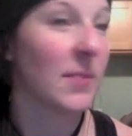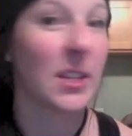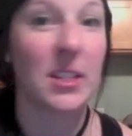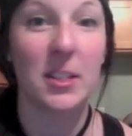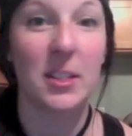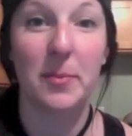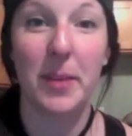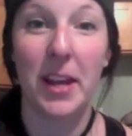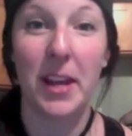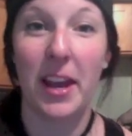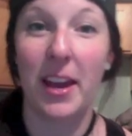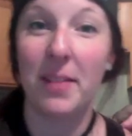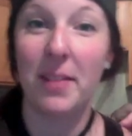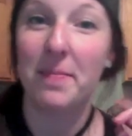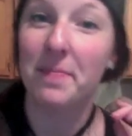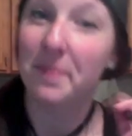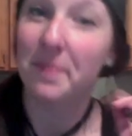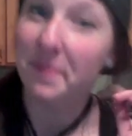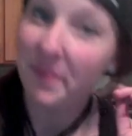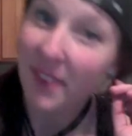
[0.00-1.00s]
my
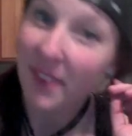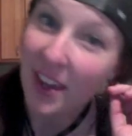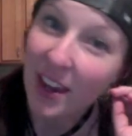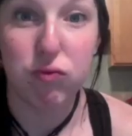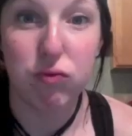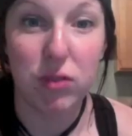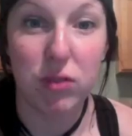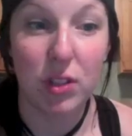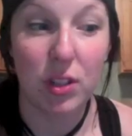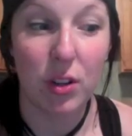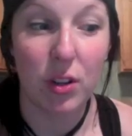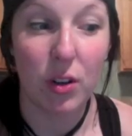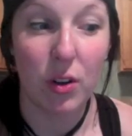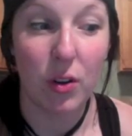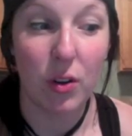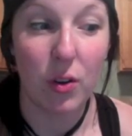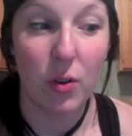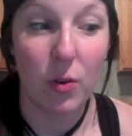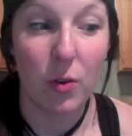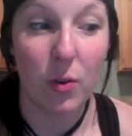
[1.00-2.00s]
cat.
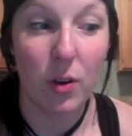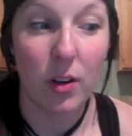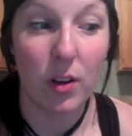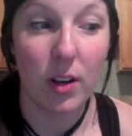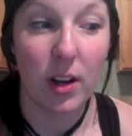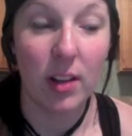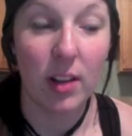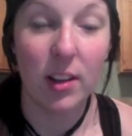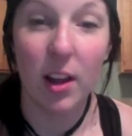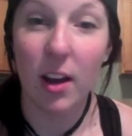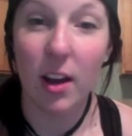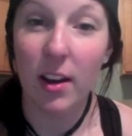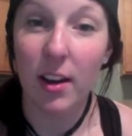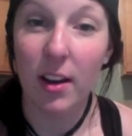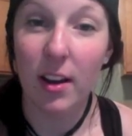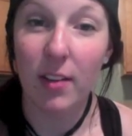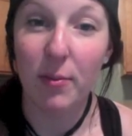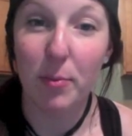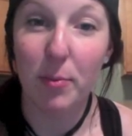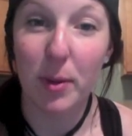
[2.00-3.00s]
So, a lot
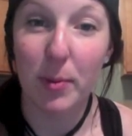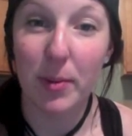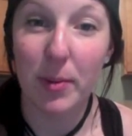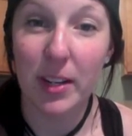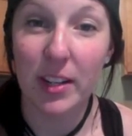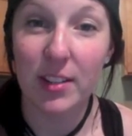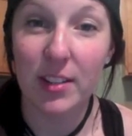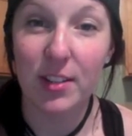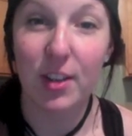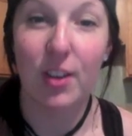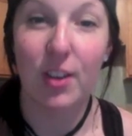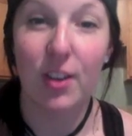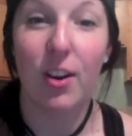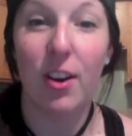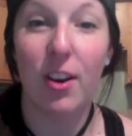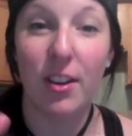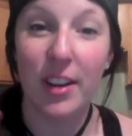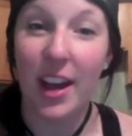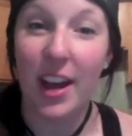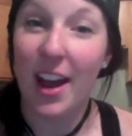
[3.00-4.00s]
of BPDs are
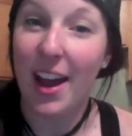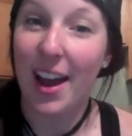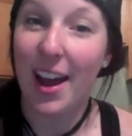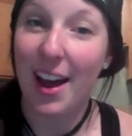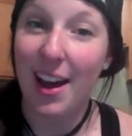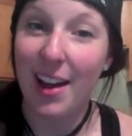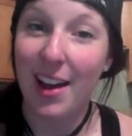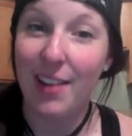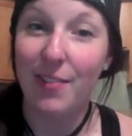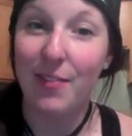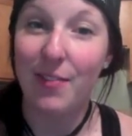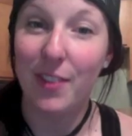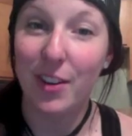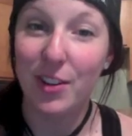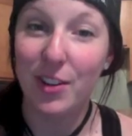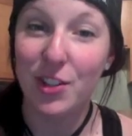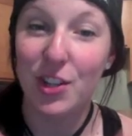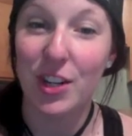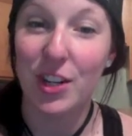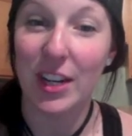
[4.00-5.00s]
called high
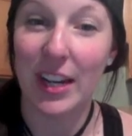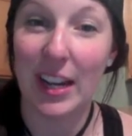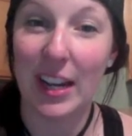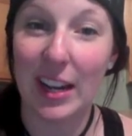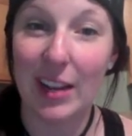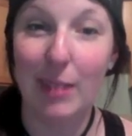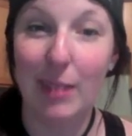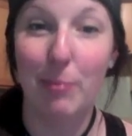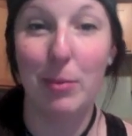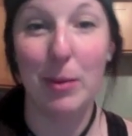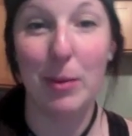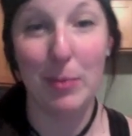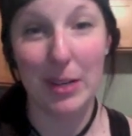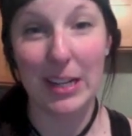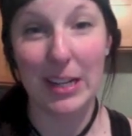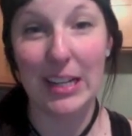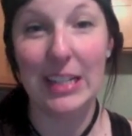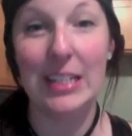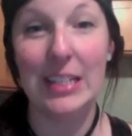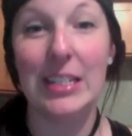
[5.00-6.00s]
functioning
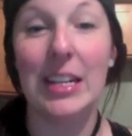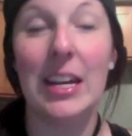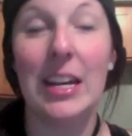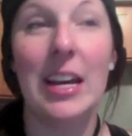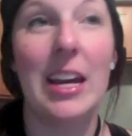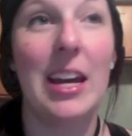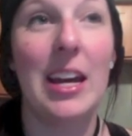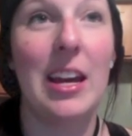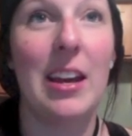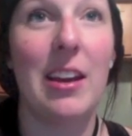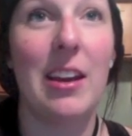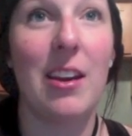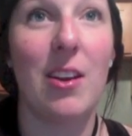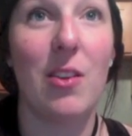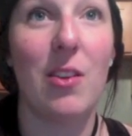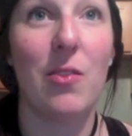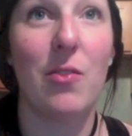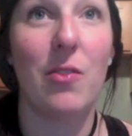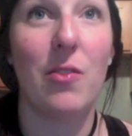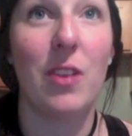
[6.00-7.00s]
BPDs
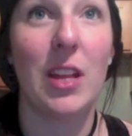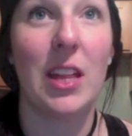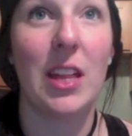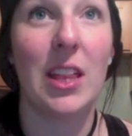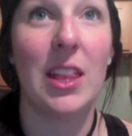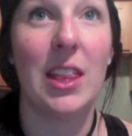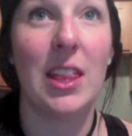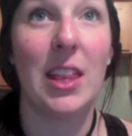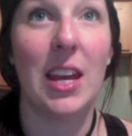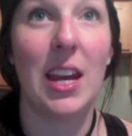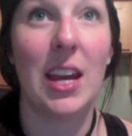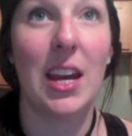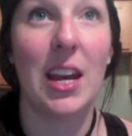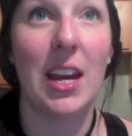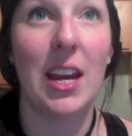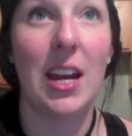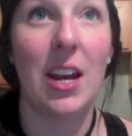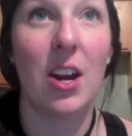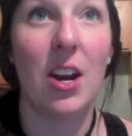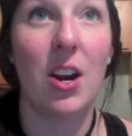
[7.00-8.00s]
if
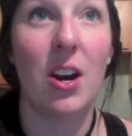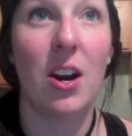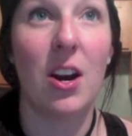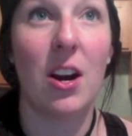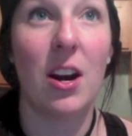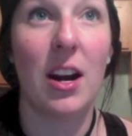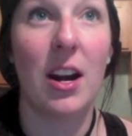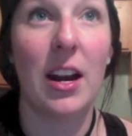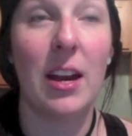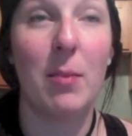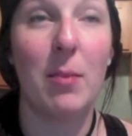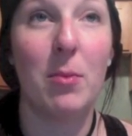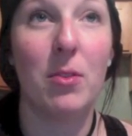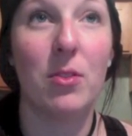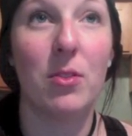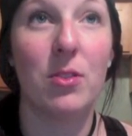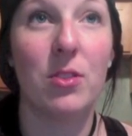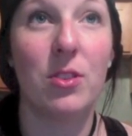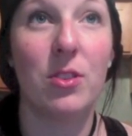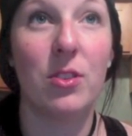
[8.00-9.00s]
they are
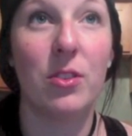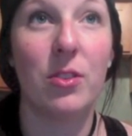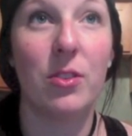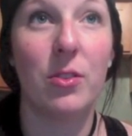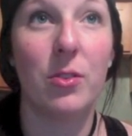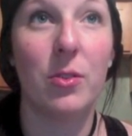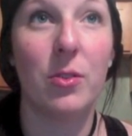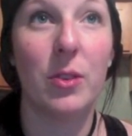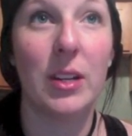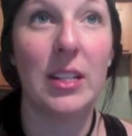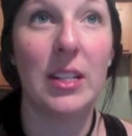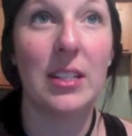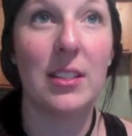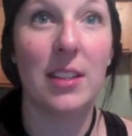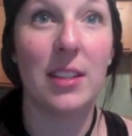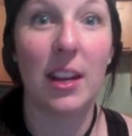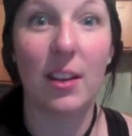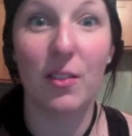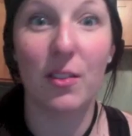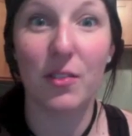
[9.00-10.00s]
able to,
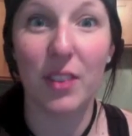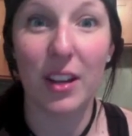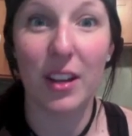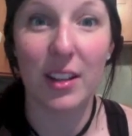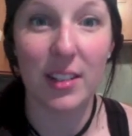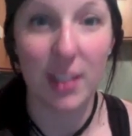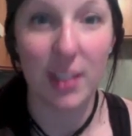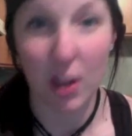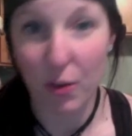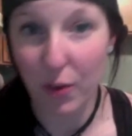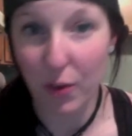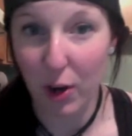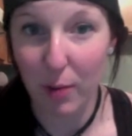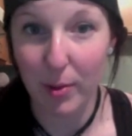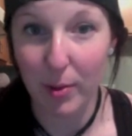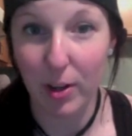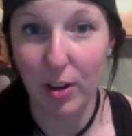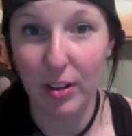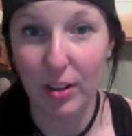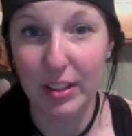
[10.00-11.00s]
instead of like self
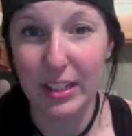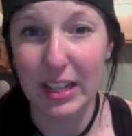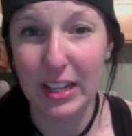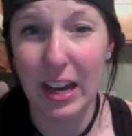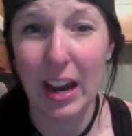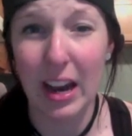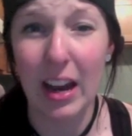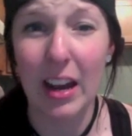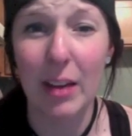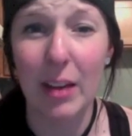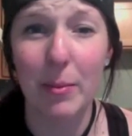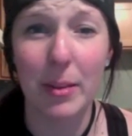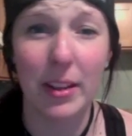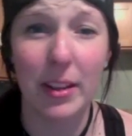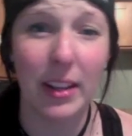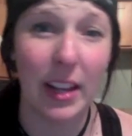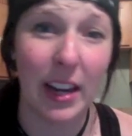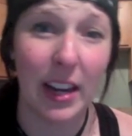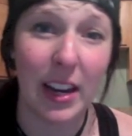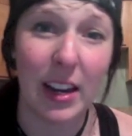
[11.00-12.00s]
harming all the time and
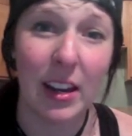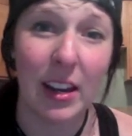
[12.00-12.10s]
like